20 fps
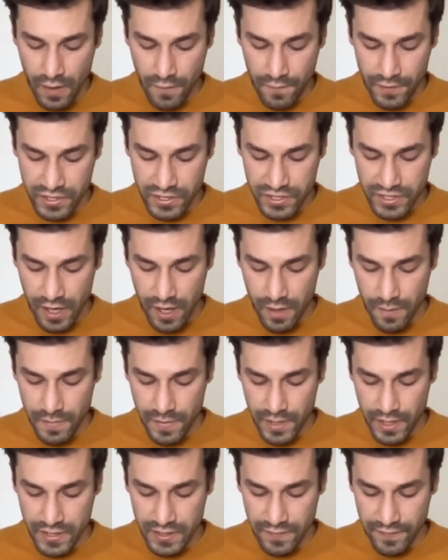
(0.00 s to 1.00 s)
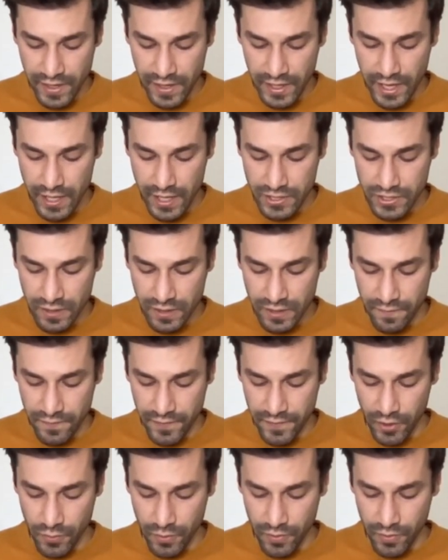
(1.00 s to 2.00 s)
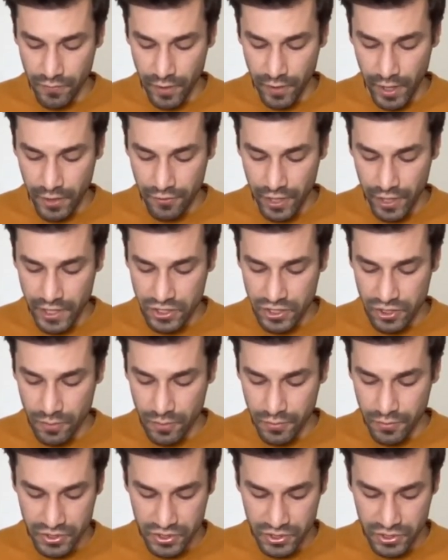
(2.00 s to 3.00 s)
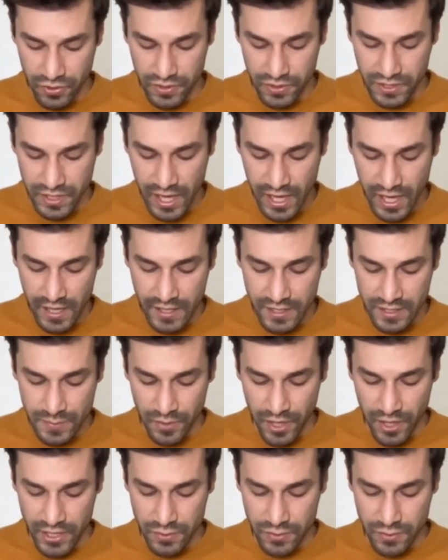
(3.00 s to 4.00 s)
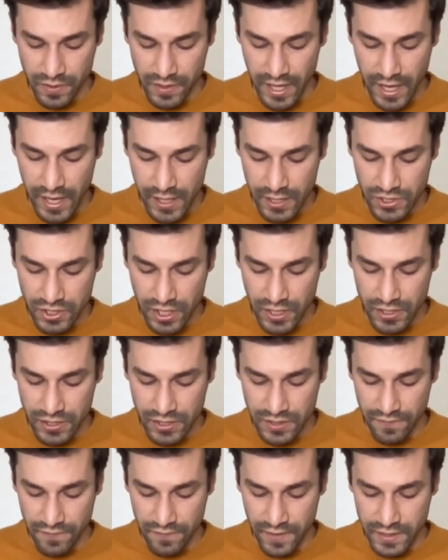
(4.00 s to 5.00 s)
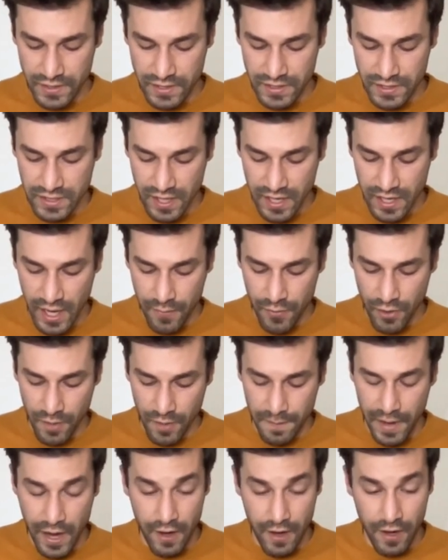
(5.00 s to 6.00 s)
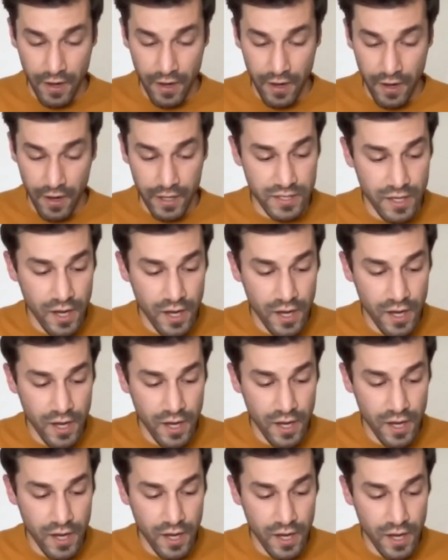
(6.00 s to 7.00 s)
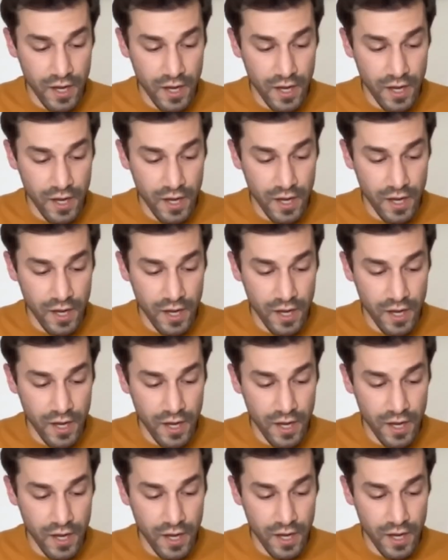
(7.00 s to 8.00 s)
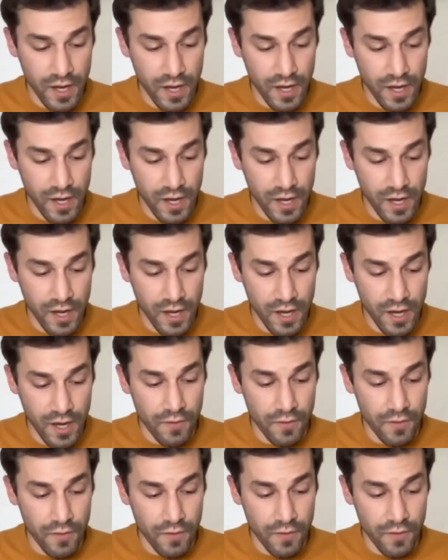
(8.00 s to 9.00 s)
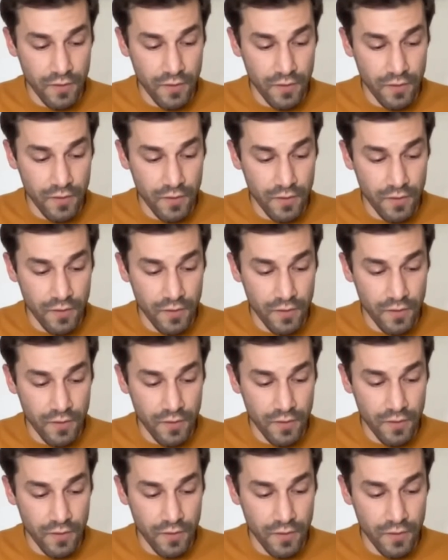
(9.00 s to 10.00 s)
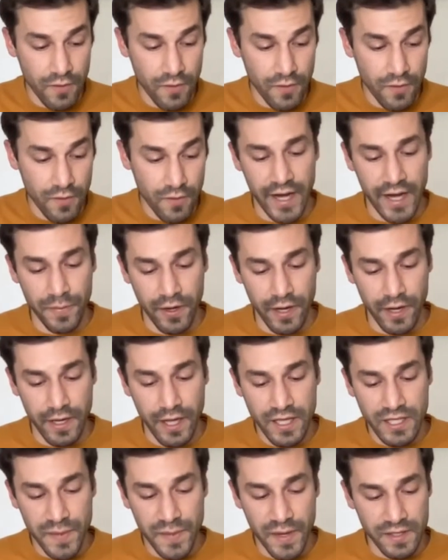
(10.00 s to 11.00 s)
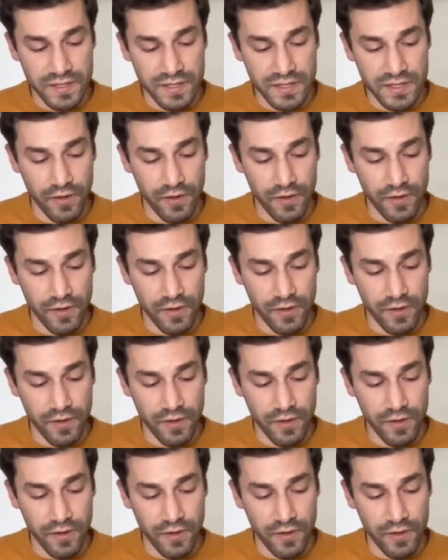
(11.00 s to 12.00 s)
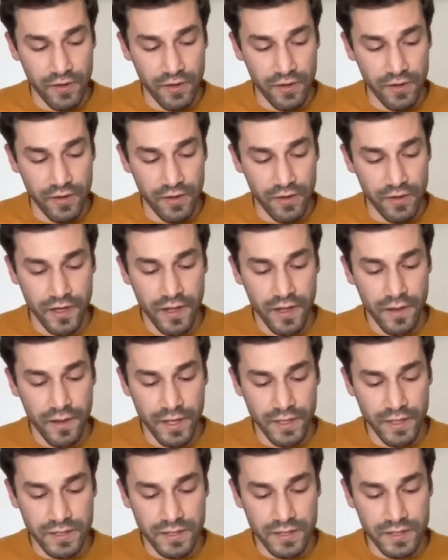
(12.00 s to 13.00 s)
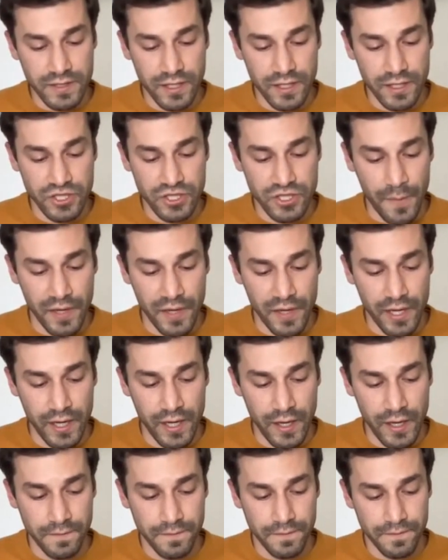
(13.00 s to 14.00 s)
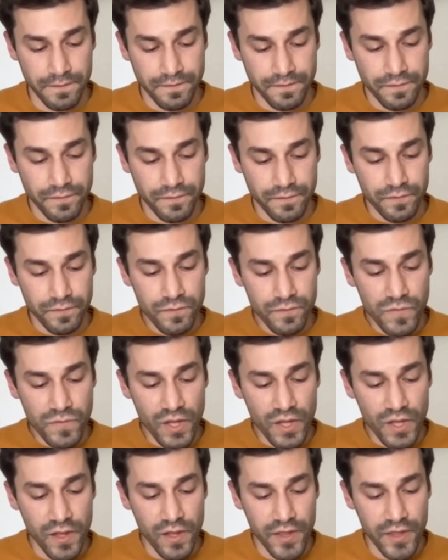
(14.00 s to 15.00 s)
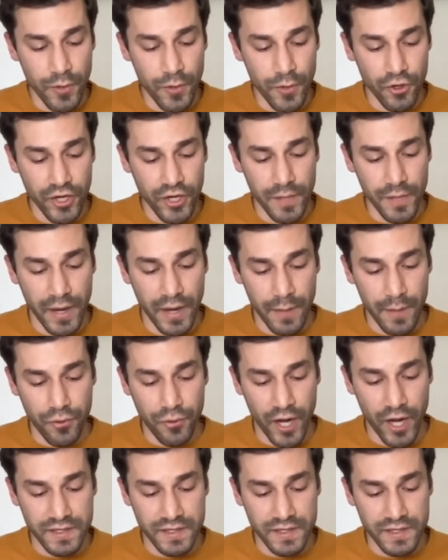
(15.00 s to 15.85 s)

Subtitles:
For some, it is a vacation filled with recreational pursuits and splashed with gay exchanges of visits to neighboring barracks, wrote the Los Examiner. To others, it is an idle period spent in stolid contemplation of the future. This is Japanita.